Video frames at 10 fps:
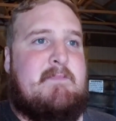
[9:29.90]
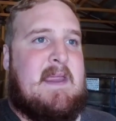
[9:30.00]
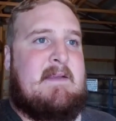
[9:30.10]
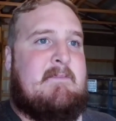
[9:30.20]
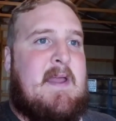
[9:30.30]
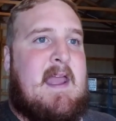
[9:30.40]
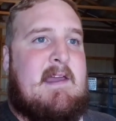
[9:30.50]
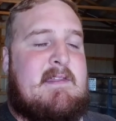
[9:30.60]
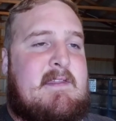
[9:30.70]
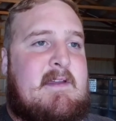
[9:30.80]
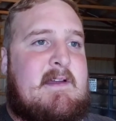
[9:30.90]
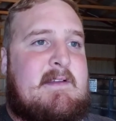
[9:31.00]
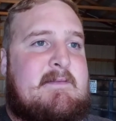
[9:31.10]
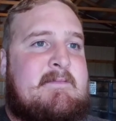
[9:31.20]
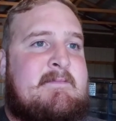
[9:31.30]
beaten path,
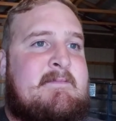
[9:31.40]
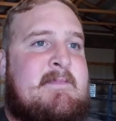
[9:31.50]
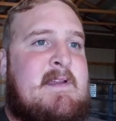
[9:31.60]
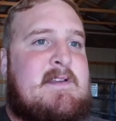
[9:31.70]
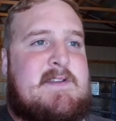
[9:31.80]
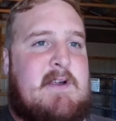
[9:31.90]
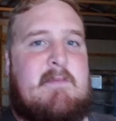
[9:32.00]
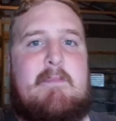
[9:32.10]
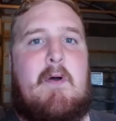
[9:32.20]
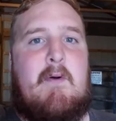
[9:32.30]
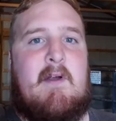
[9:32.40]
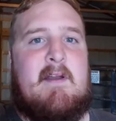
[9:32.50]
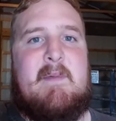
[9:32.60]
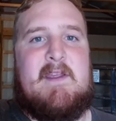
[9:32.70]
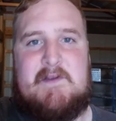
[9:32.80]
dirt poor
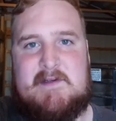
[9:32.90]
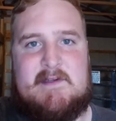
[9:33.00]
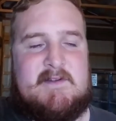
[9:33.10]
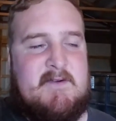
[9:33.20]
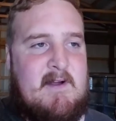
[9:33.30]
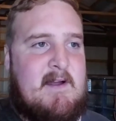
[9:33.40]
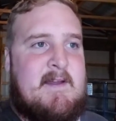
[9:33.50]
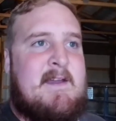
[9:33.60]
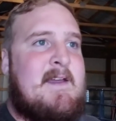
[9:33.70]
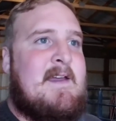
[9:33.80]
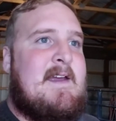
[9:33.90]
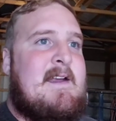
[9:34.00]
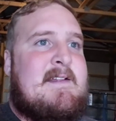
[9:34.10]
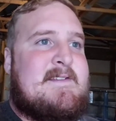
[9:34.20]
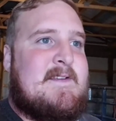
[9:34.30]
to be using straw.
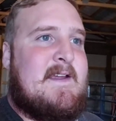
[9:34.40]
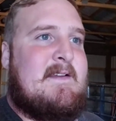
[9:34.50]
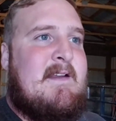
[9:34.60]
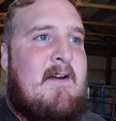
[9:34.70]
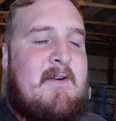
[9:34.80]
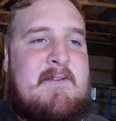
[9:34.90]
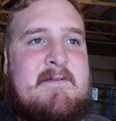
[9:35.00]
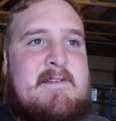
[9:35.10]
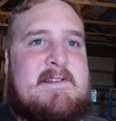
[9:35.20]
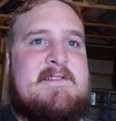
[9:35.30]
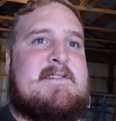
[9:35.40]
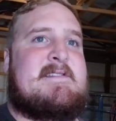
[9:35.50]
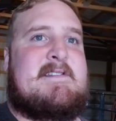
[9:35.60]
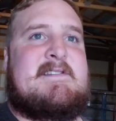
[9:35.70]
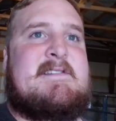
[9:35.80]
And it's like, no, that's
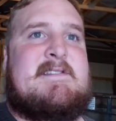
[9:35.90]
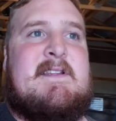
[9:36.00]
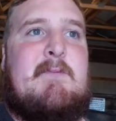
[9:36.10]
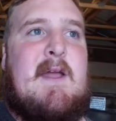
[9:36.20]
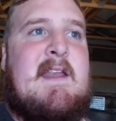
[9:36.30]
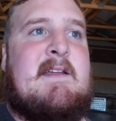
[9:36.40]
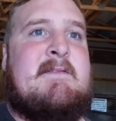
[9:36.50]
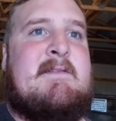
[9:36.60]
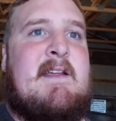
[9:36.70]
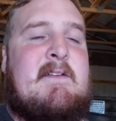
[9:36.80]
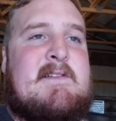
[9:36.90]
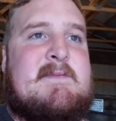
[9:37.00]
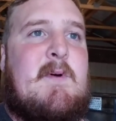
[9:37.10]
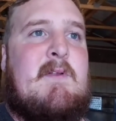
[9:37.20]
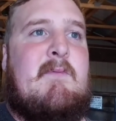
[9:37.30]
just a way to,
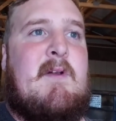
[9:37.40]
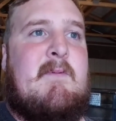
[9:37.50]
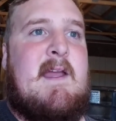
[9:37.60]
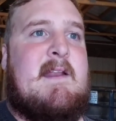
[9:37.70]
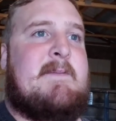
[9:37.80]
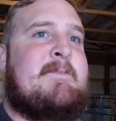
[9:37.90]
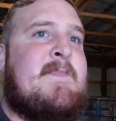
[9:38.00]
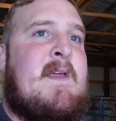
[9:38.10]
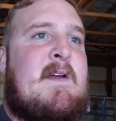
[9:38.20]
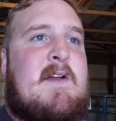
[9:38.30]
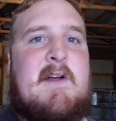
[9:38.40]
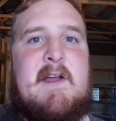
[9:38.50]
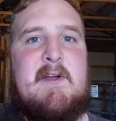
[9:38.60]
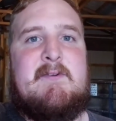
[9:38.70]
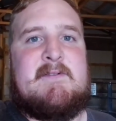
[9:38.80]
there's more than one way to
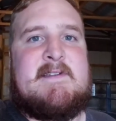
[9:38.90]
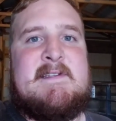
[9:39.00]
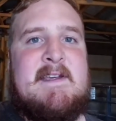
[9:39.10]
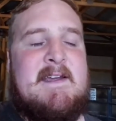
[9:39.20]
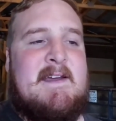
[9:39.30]
cook a goose.